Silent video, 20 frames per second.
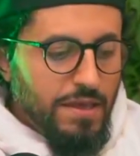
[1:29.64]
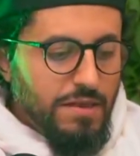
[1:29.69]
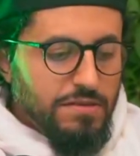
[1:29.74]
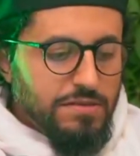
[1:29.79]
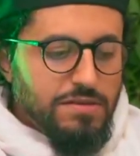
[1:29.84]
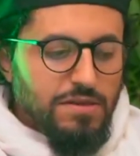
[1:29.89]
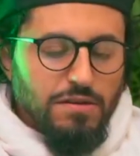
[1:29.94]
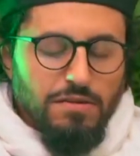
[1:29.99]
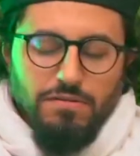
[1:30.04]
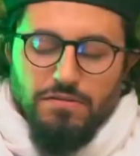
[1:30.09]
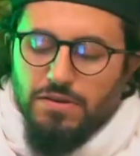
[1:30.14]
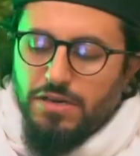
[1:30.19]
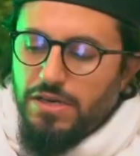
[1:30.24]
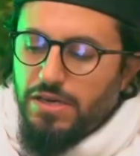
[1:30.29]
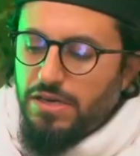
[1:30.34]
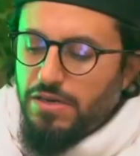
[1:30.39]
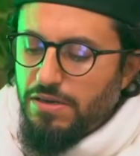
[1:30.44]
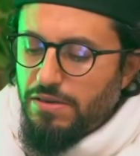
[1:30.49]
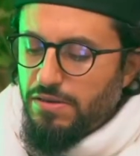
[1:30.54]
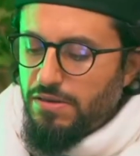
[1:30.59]
So
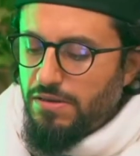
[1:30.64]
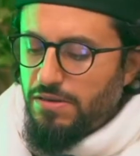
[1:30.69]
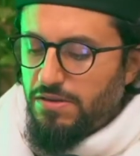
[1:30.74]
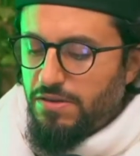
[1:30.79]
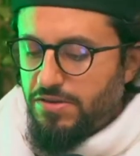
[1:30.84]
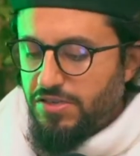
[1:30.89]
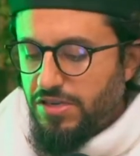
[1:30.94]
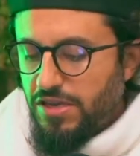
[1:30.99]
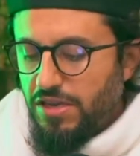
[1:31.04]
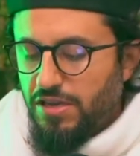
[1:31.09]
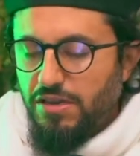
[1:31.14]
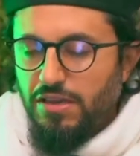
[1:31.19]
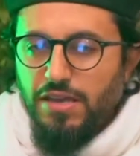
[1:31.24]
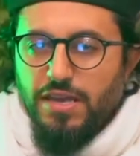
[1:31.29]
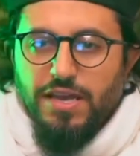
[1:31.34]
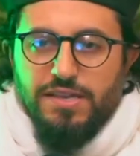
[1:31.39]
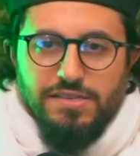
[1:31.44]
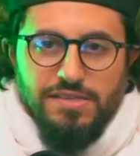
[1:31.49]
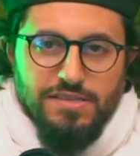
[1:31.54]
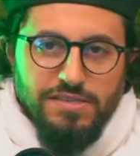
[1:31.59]
uh, the sheikh he
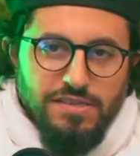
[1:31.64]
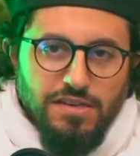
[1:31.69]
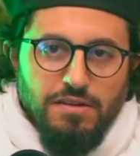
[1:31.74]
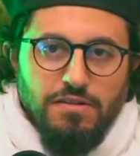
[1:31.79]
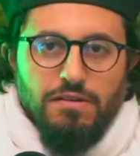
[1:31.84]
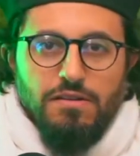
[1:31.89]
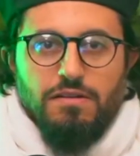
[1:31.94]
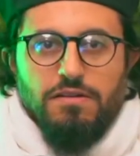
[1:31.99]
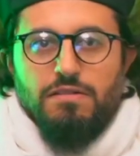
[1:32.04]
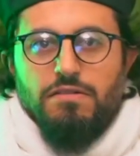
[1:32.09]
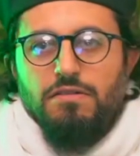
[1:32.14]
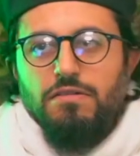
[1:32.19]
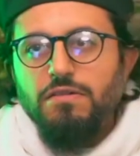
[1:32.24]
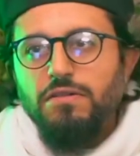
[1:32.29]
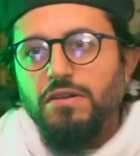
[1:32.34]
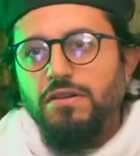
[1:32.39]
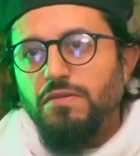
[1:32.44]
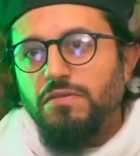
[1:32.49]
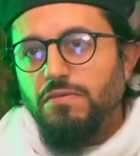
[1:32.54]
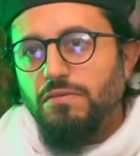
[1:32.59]
has his dinner,
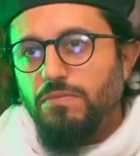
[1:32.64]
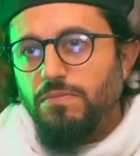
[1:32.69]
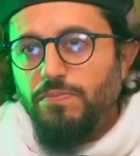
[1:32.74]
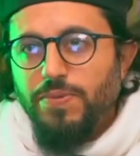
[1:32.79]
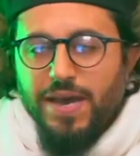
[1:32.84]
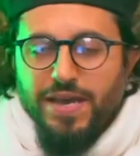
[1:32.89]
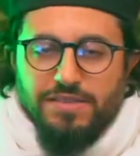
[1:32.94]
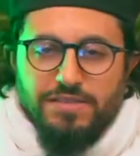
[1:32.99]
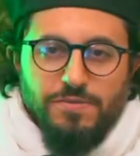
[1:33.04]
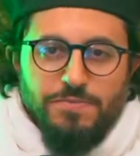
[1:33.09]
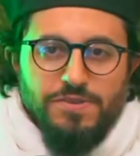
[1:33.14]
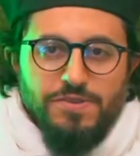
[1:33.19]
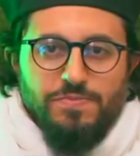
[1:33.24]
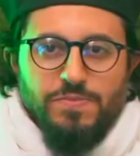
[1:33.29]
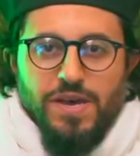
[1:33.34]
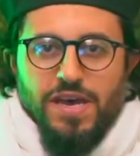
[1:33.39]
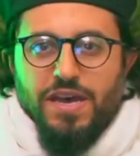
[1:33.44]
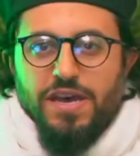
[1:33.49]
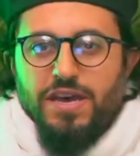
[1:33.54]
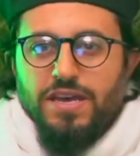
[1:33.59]
he packs up his
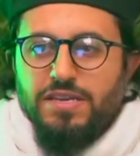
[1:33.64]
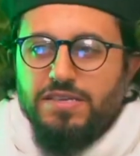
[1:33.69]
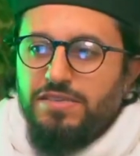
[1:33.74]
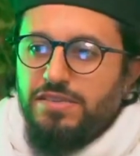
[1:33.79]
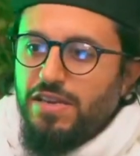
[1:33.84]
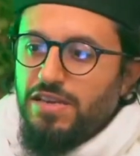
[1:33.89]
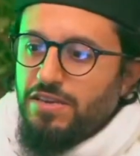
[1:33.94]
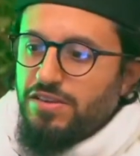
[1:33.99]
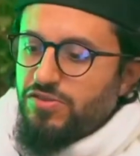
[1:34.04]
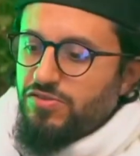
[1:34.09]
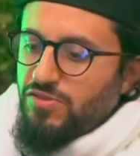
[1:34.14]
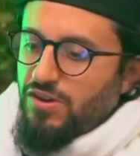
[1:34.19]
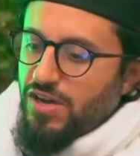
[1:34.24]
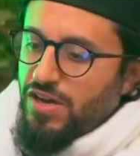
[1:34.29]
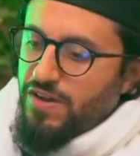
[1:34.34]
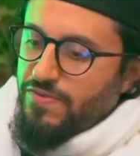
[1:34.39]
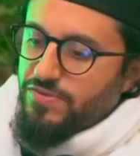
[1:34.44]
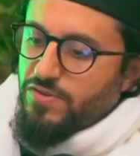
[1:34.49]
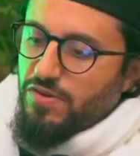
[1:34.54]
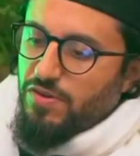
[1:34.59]
bags, and he
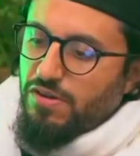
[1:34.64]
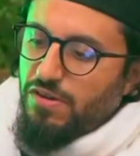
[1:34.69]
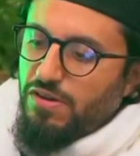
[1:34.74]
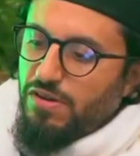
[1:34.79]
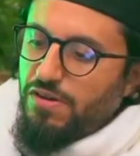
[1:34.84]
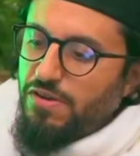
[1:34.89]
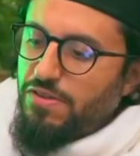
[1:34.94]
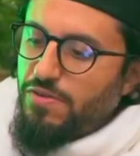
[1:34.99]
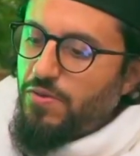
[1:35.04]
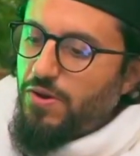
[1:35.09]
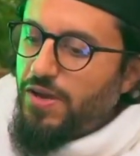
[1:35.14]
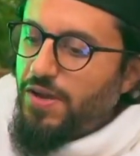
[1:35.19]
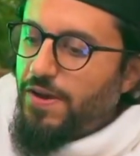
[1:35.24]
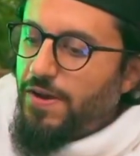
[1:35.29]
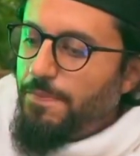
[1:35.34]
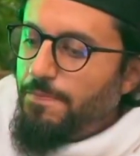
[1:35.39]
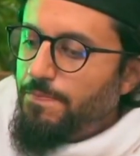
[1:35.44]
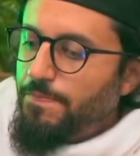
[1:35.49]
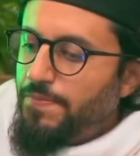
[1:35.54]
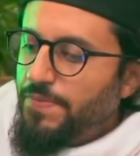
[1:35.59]
drives all the way
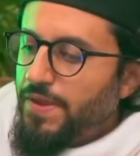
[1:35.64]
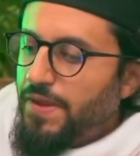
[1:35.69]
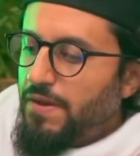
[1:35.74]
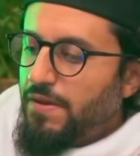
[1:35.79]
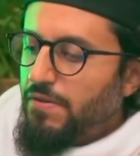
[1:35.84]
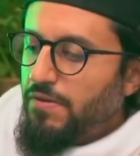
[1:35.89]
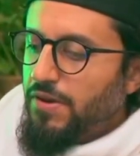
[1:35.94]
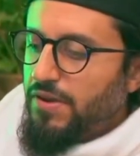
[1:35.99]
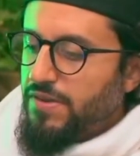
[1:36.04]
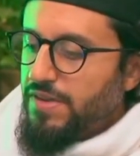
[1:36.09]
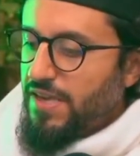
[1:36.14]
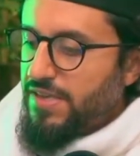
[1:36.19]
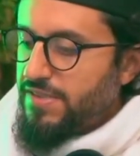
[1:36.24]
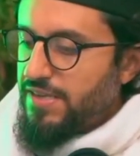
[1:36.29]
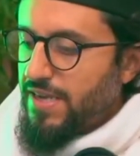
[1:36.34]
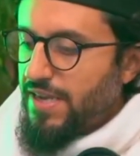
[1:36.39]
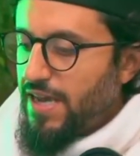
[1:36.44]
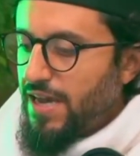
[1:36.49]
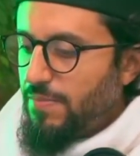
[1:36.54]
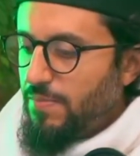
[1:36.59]
up, or he takes a
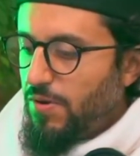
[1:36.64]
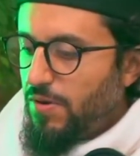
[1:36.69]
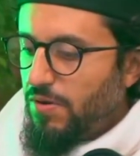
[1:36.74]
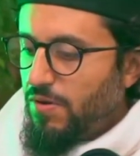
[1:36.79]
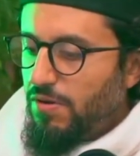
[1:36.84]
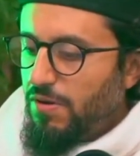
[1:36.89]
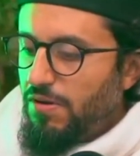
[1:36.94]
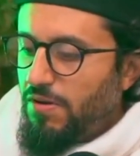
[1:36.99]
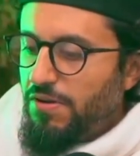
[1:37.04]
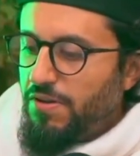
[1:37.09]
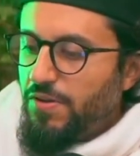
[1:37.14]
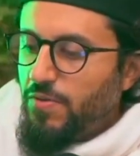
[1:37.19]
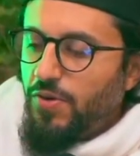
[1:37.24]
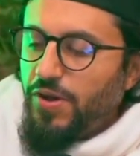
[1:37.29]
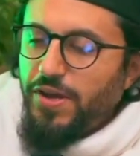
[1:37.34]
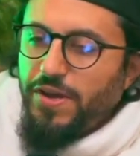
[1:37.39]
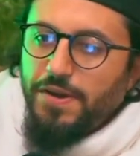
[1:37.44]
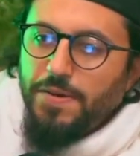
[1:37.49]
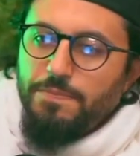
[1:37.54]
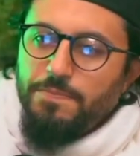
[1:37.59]
cab all the
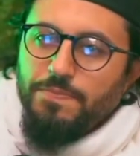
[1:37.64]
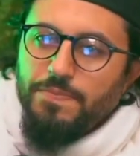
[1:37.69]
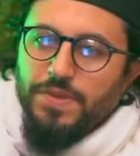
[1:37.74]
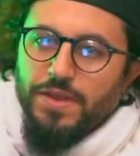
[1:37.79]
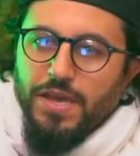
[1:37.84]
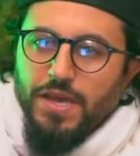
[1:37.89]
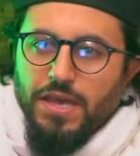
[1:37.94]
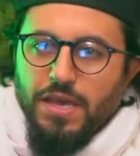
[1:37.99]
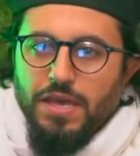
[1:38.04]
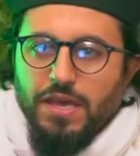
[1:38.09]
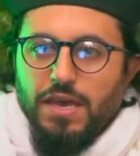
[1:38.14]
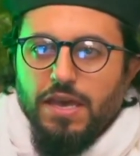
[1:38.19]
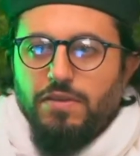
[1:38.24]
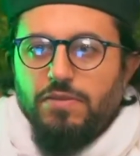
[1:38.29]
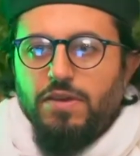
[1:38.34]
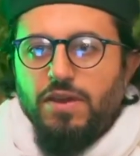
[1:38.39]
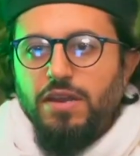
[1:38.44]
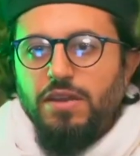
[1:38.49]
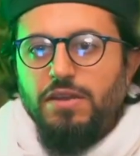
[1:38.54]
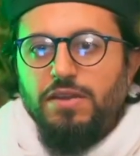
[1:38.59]
way up, and
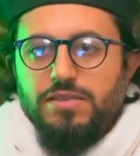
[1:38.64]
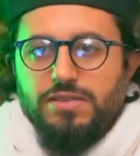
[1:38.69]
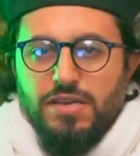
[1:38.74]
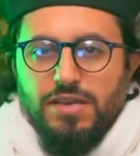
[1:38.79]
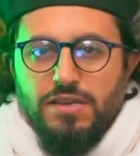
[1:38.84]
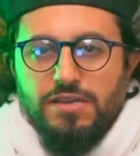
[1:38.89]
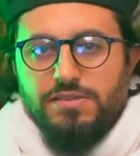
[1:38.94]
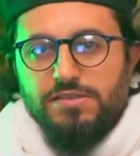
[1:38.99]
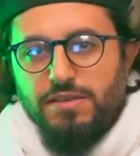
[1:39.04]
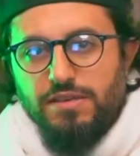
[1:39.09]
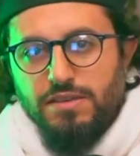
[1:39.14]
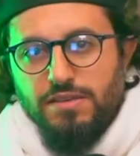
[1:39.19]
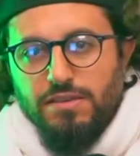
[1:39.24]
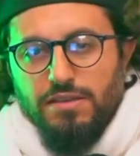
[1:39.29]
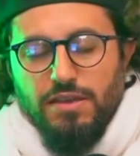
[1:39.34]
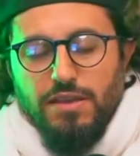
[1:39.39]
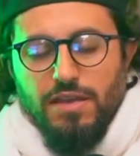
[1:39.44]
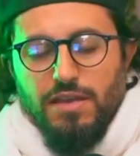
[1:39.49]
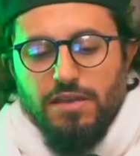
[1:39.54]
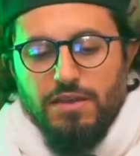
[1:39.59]
then he takes the
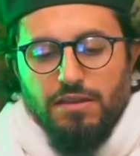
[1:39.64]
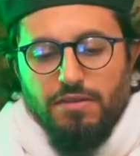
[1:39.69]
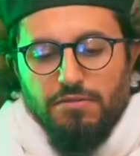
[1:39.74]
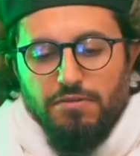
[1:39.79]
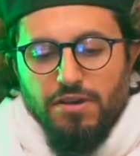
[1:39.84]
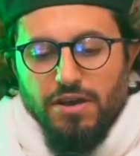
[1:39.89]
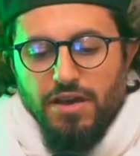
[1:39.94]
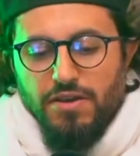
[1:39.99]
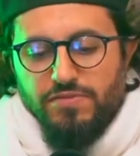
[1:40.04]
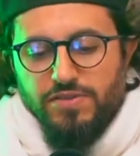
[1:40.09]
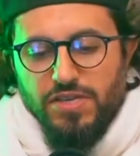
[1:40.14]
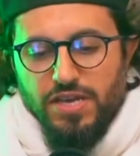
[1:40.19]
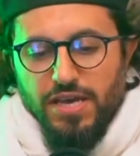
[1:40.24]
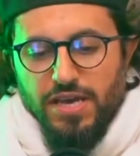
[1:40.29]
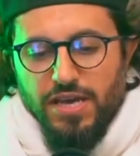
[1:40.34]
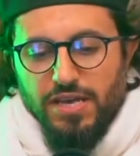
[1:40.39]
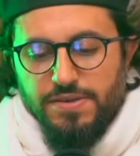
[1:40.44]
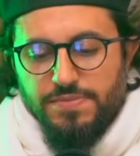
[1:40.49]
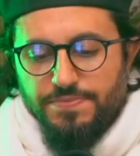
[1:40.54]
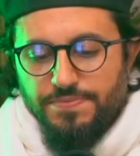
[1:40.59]
and he arrives
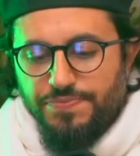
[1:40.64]
at